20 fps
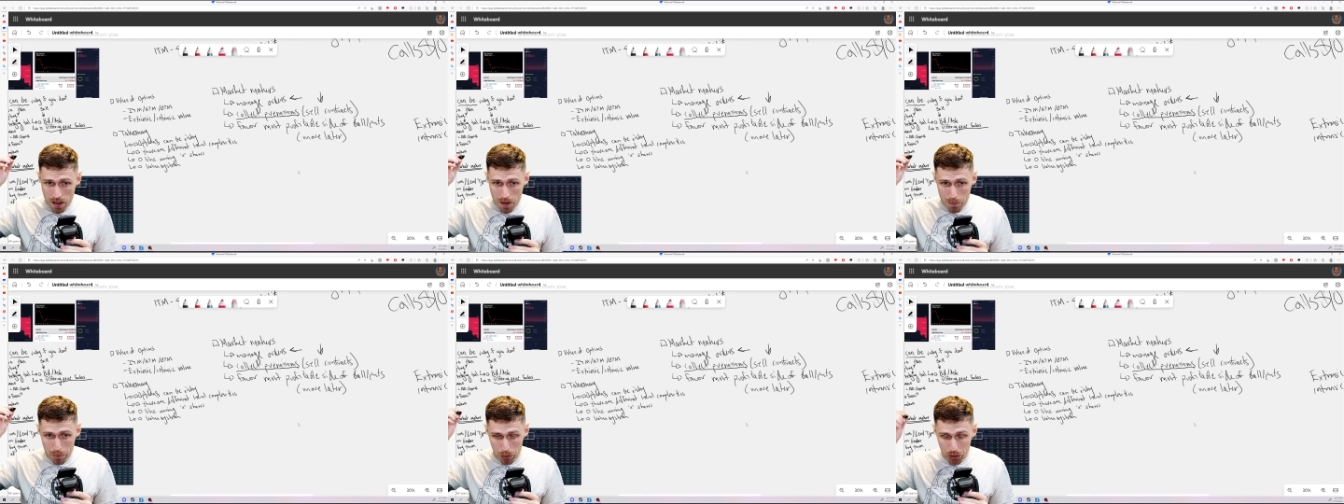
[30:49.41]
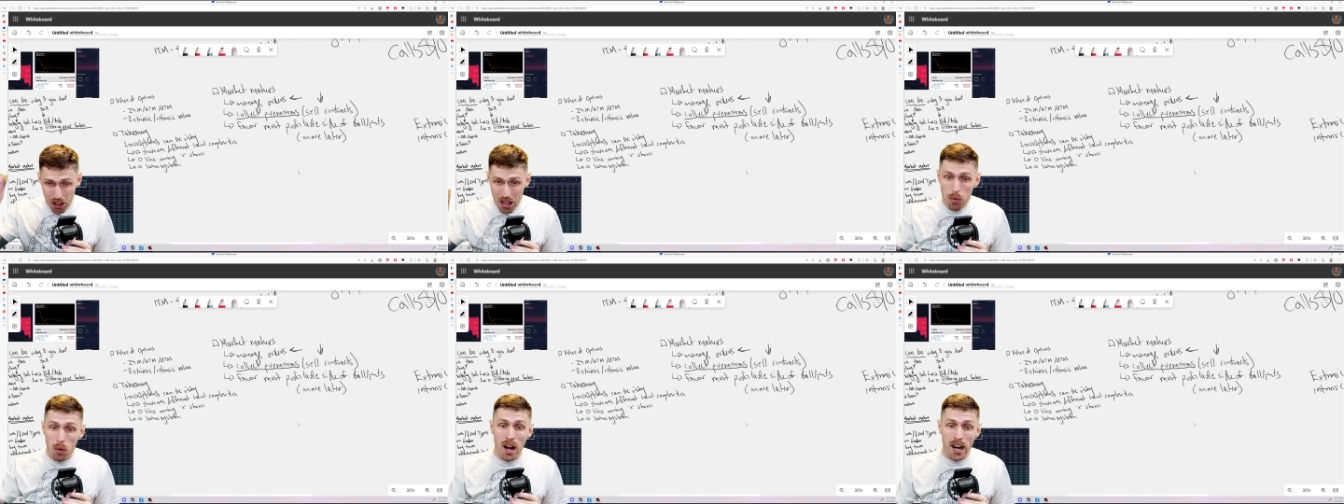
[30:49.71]

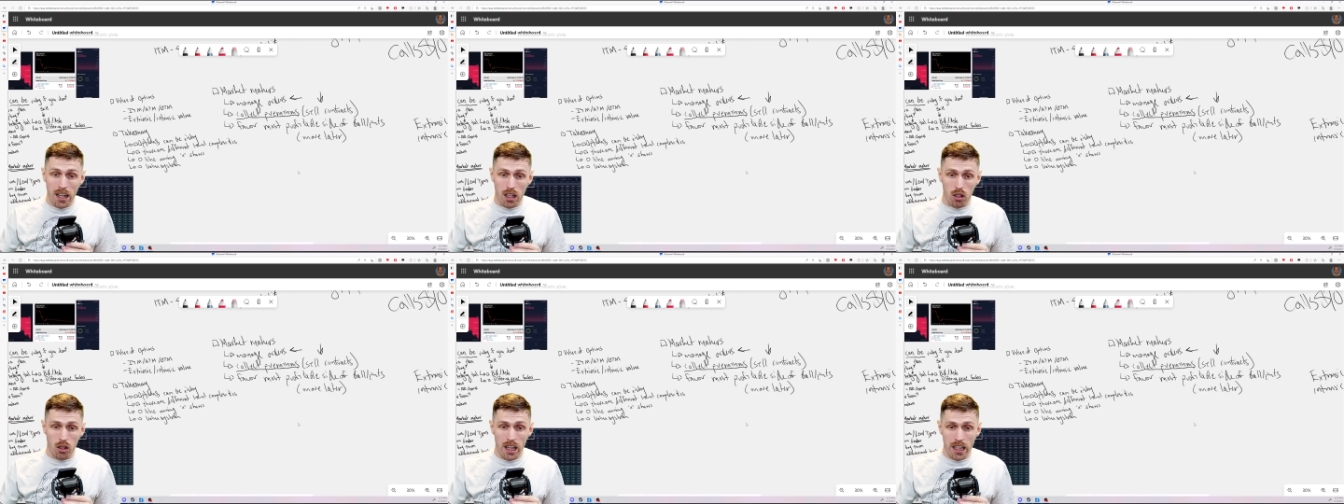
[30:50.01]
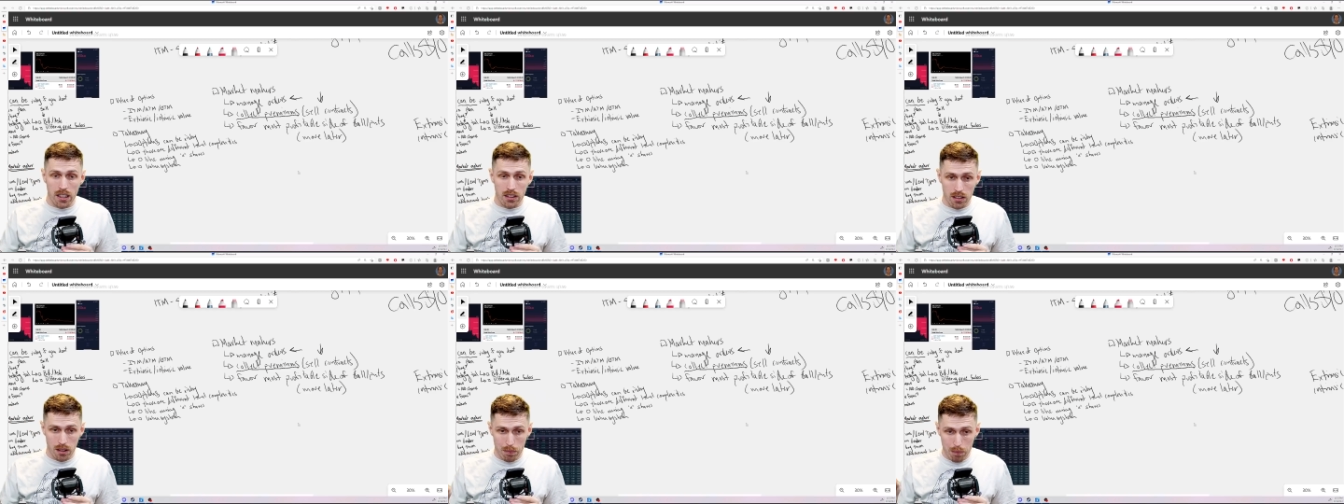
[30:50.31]
But they want to
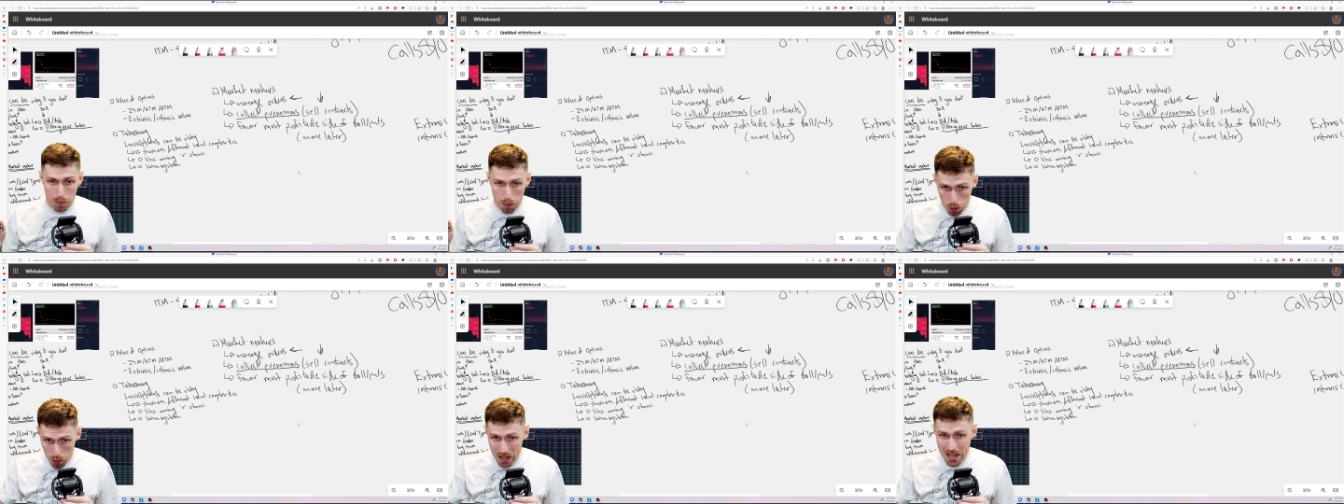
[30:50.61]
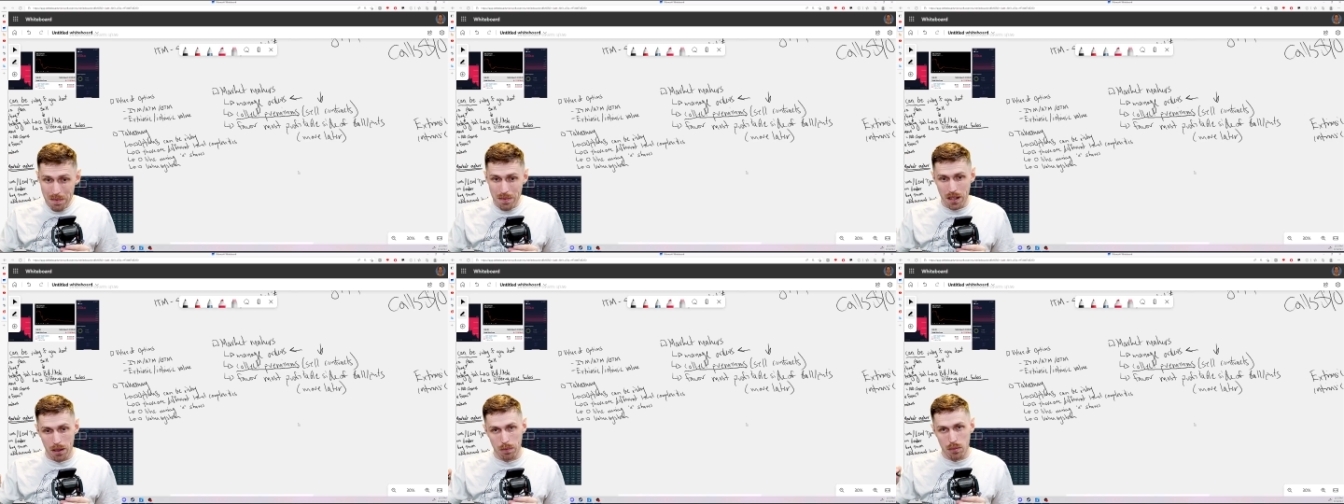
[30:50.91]
collect
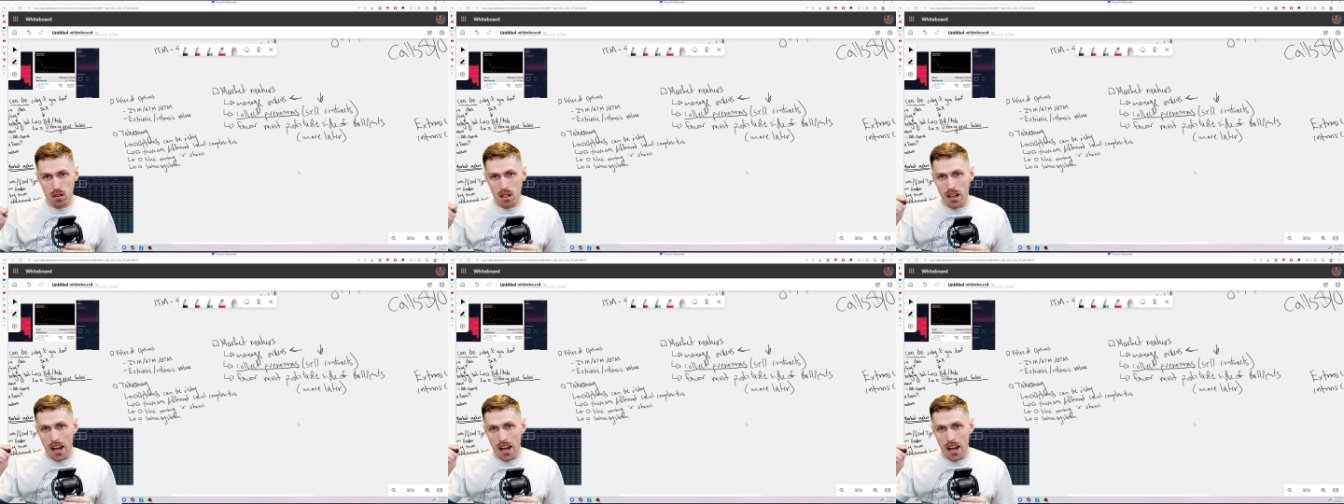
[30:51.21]
premiums,